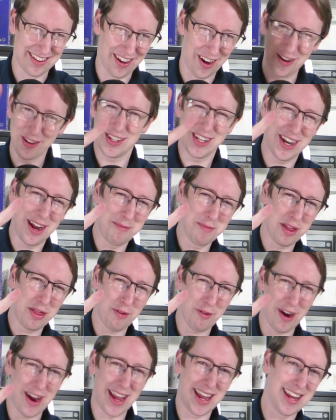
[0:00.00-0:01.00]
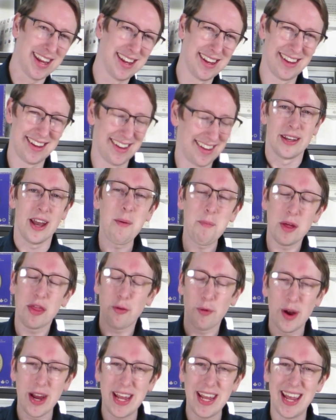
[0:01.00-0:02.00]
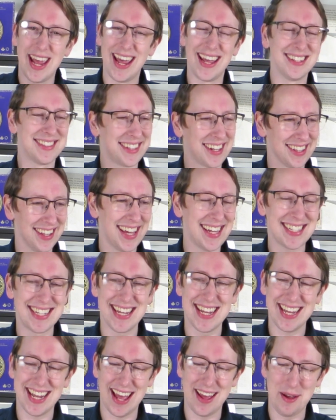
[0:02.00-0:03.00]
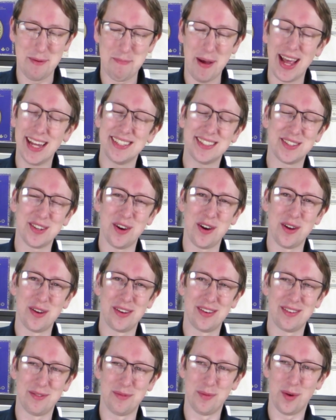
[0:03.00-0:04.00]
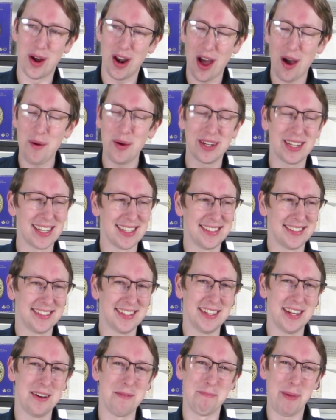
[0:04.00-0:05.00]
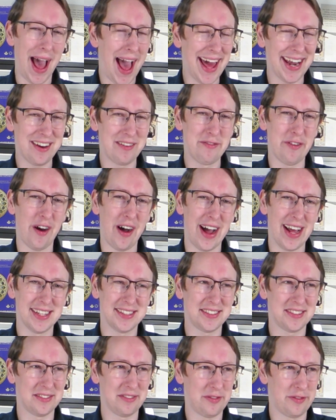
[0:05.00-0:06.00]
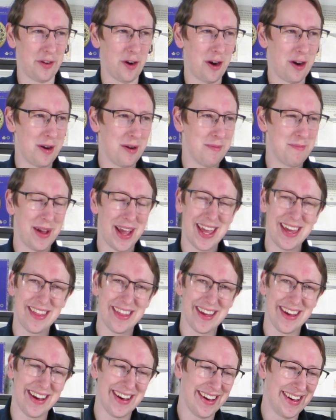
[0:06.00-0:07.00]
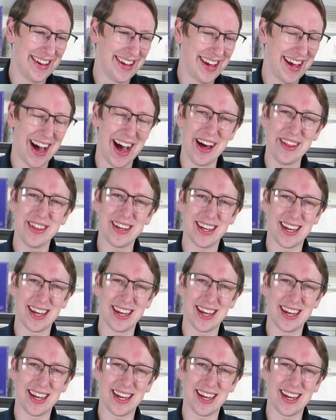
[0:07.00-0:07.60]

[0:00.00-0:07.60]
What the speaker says: On to number 3. Number 3 is collecting based on what I would consider bad advice from either other